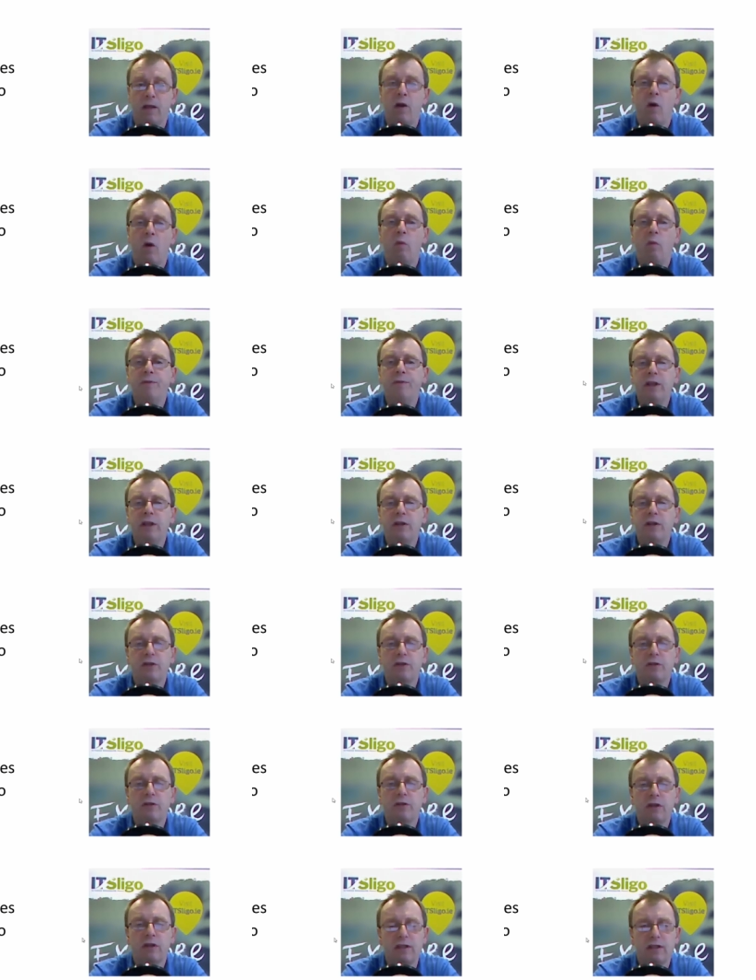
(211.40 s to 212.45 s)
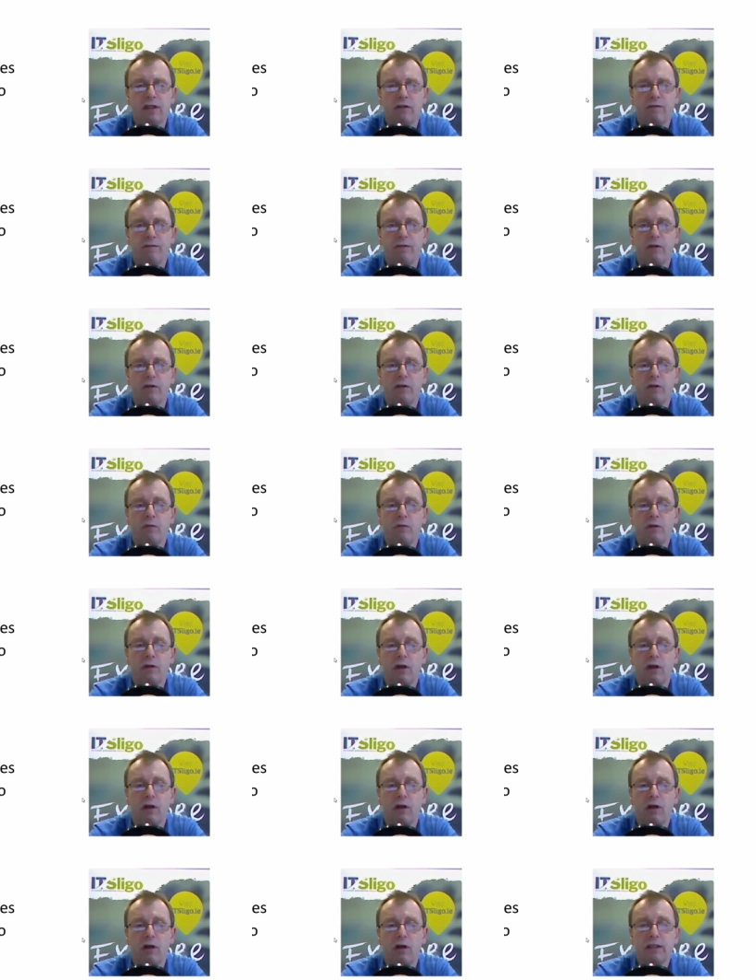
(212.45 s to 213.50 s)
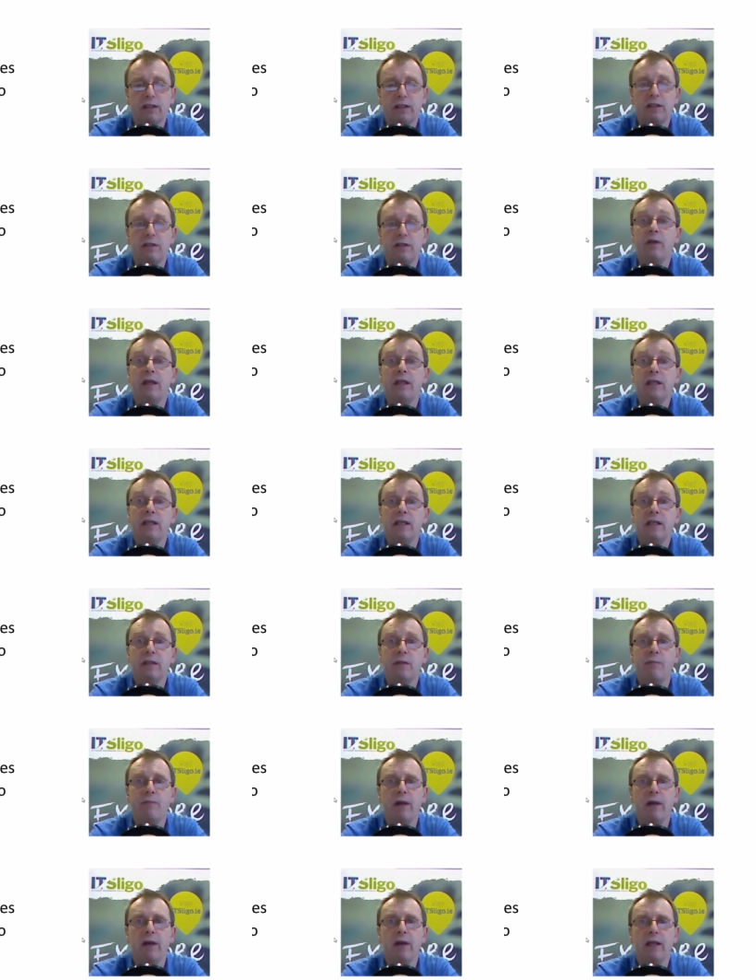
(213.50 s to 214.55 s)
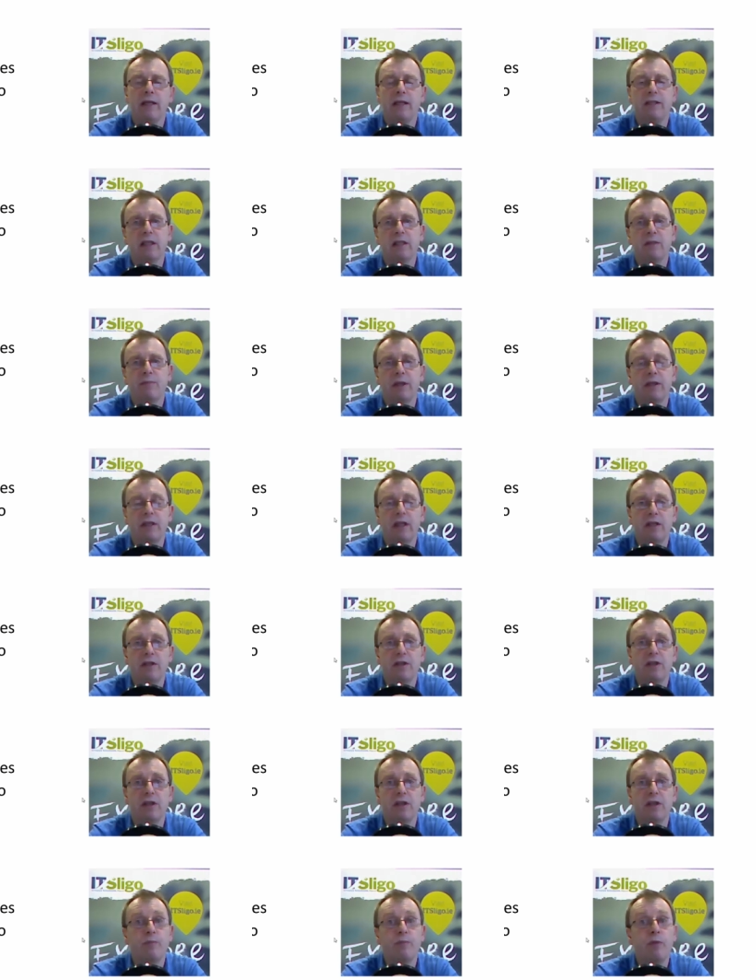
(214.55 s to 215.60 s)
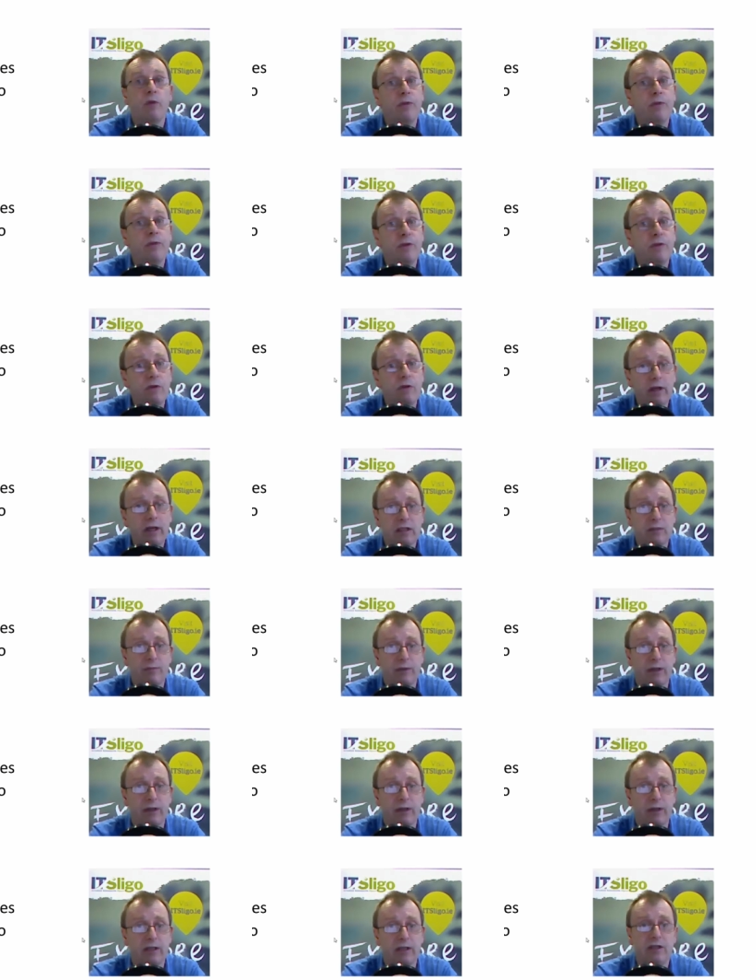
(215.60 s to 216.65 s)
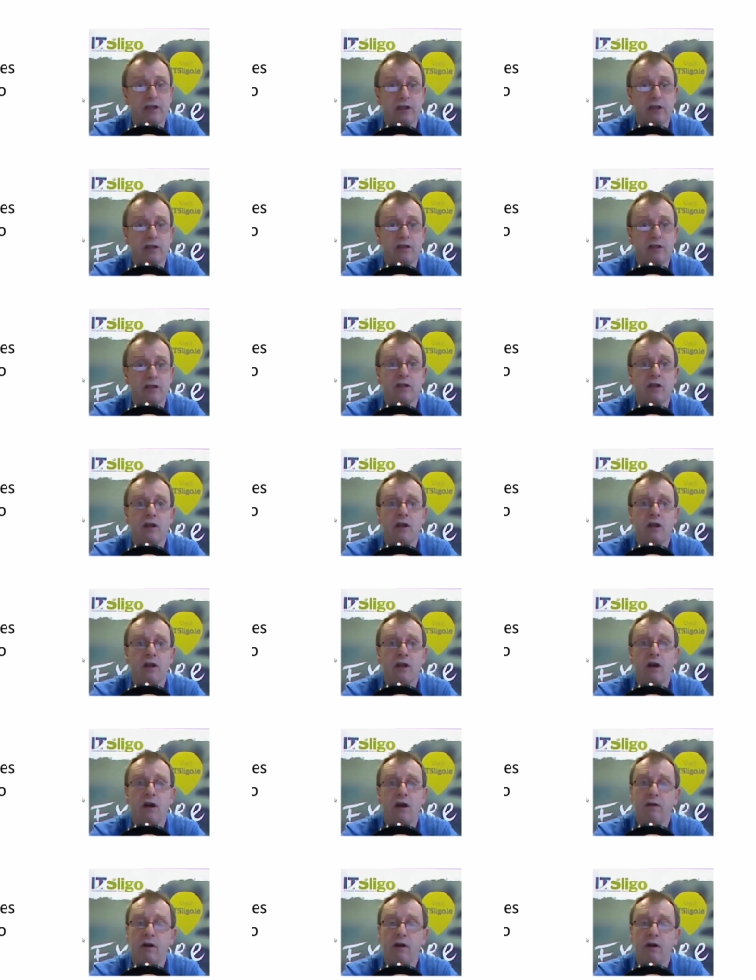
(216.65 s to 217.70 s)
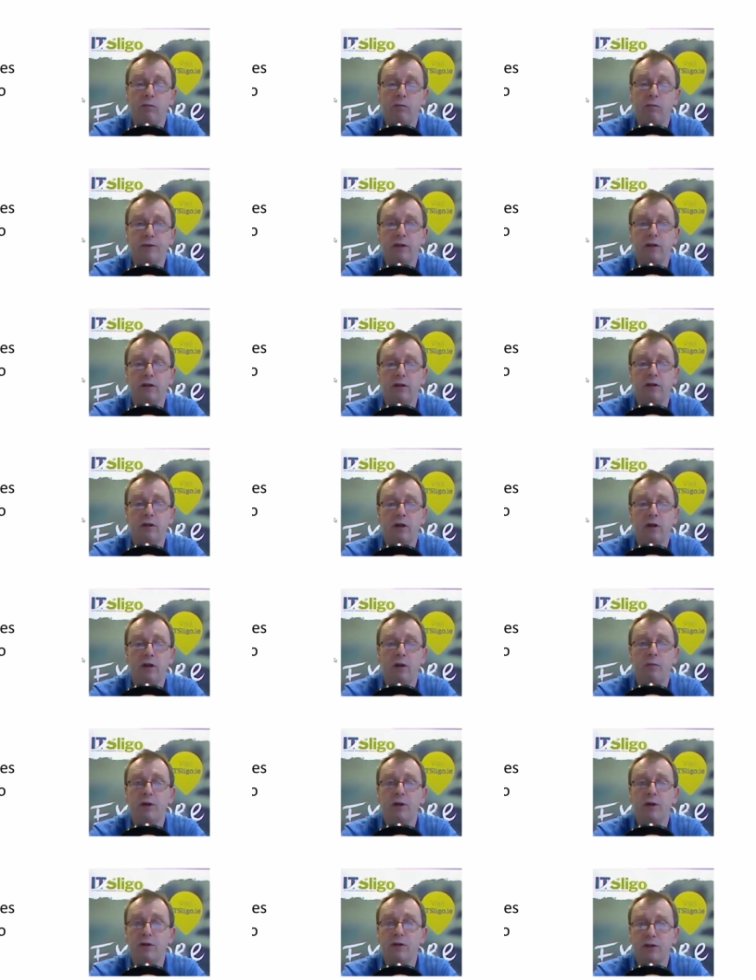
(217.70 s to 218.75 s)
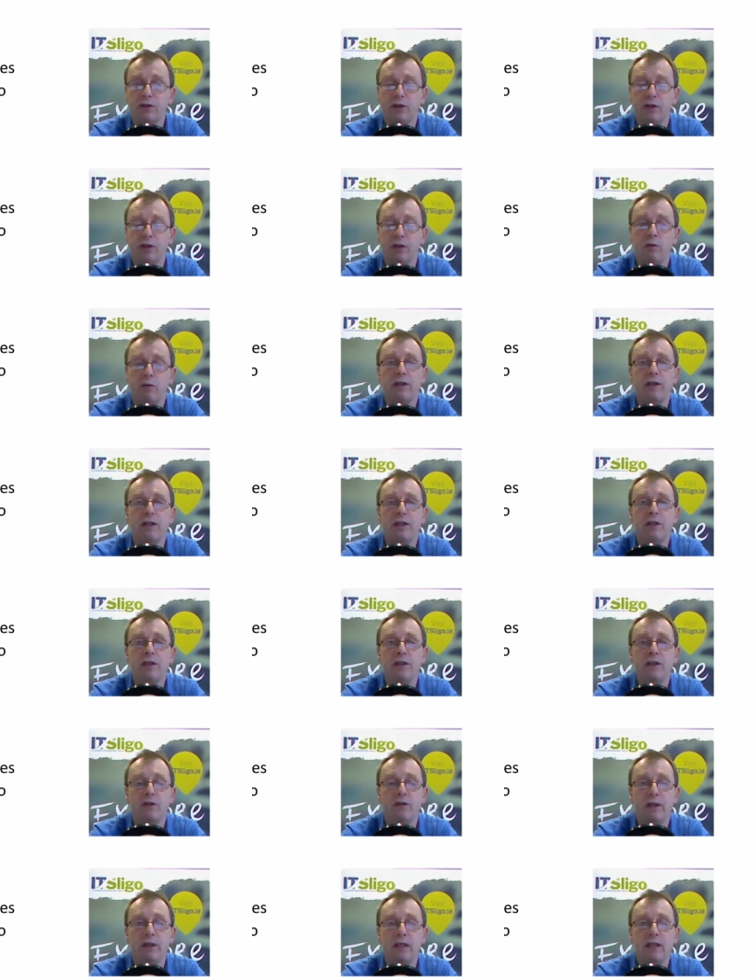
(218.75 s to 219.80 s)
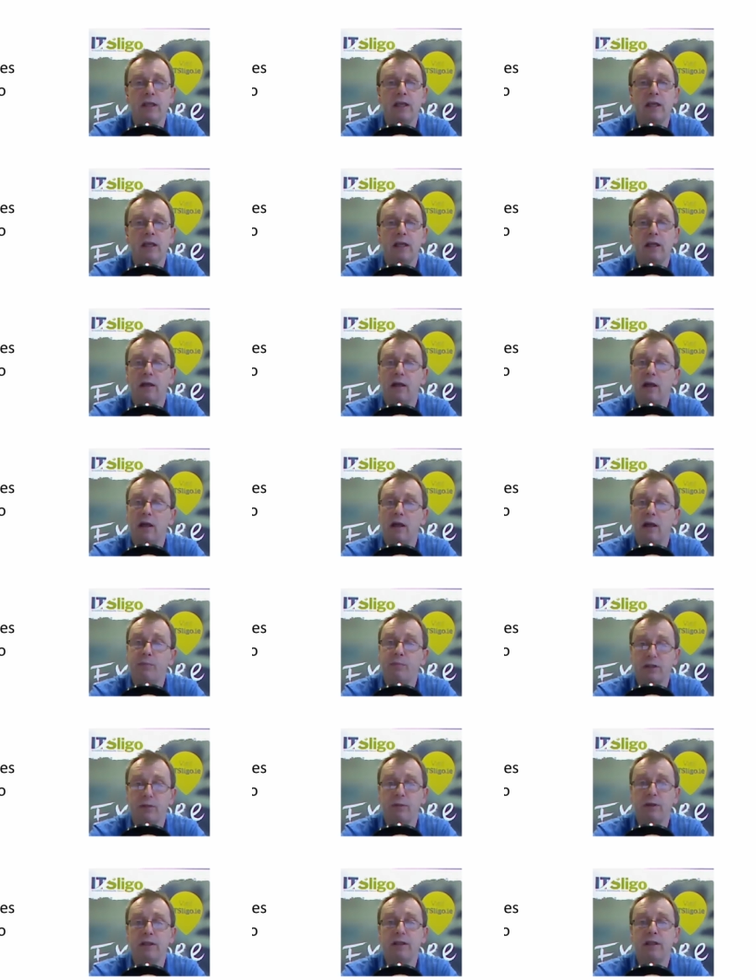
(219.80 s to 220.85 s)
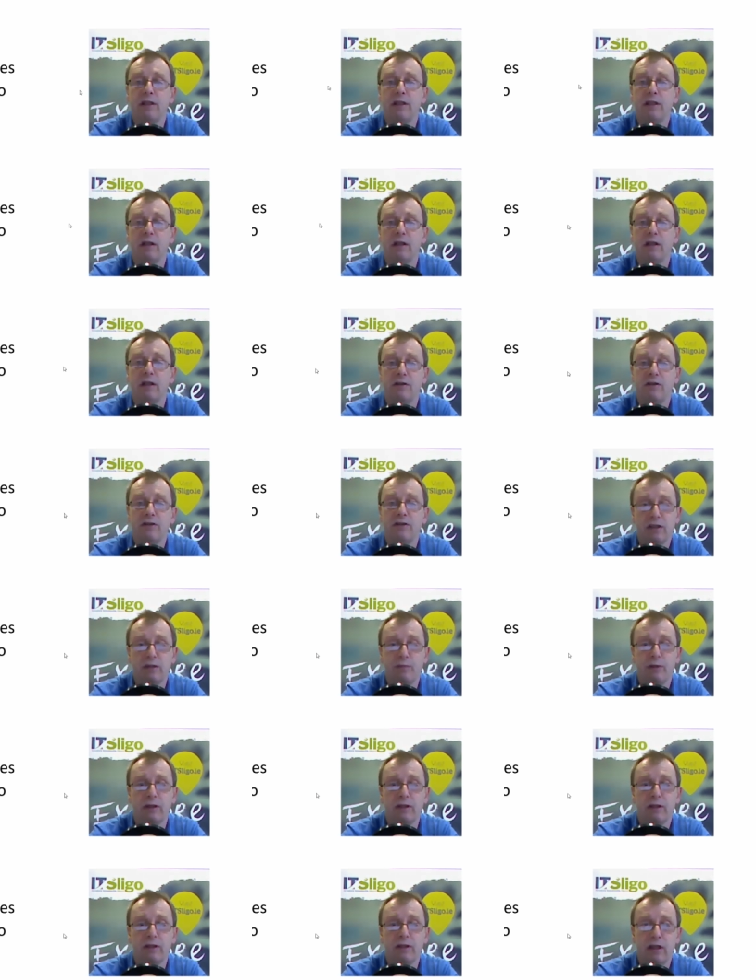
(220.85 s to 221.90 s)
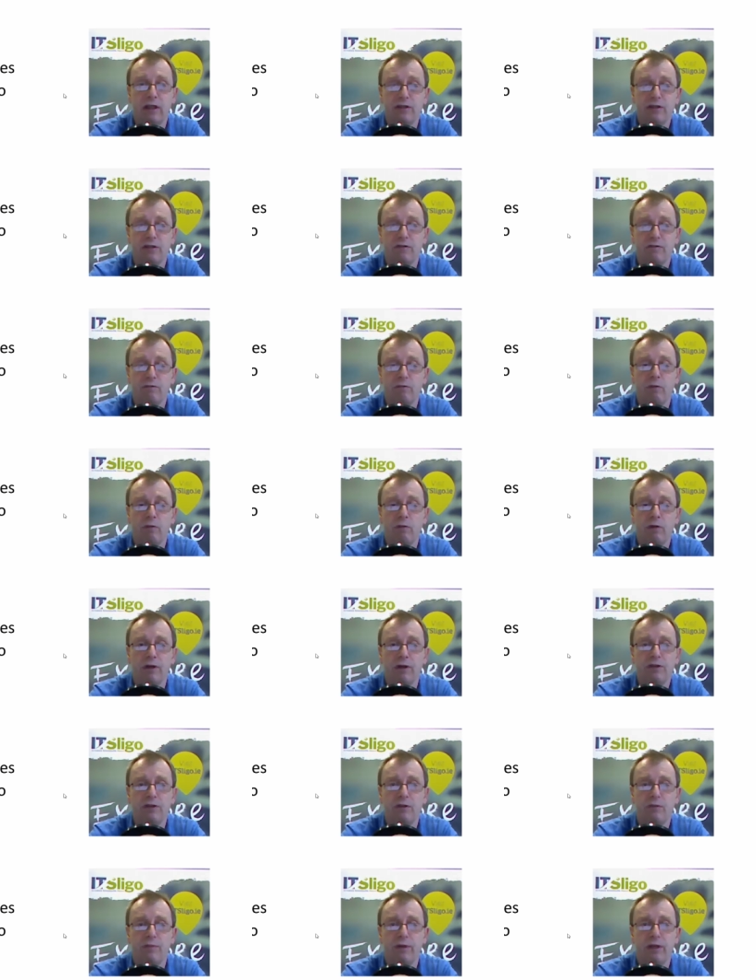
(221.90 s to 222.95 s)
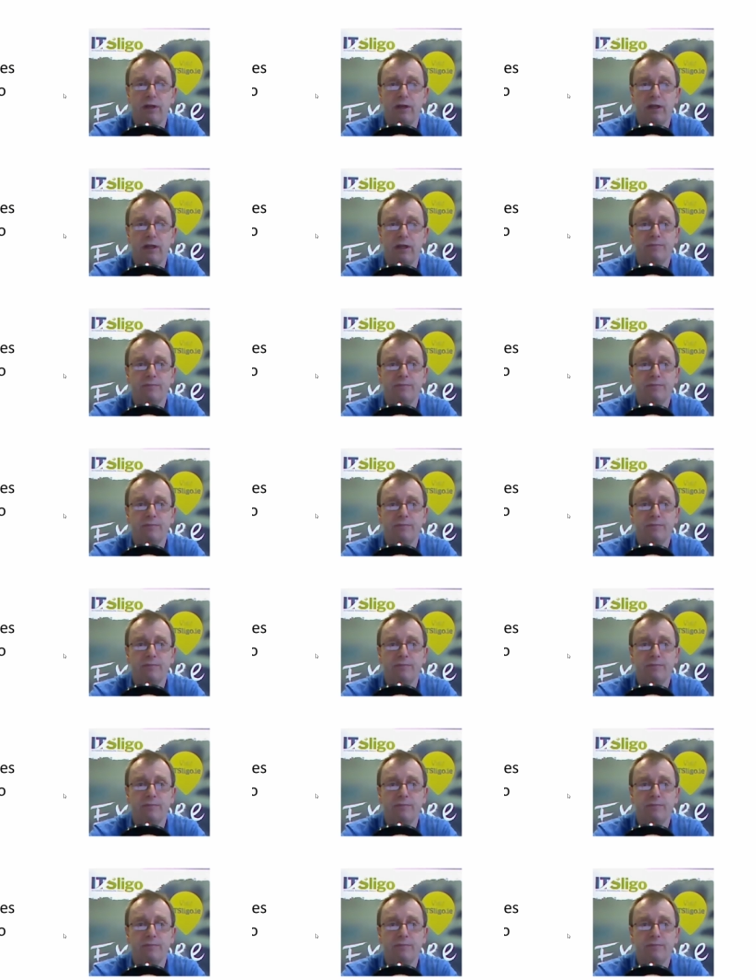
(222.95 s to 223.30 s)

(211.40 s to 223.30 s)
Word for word: One thing you should consider for low cost is you may need to manage expectations, both your expectations of what the production quality should be and possibly the learner's expectations of what it should be.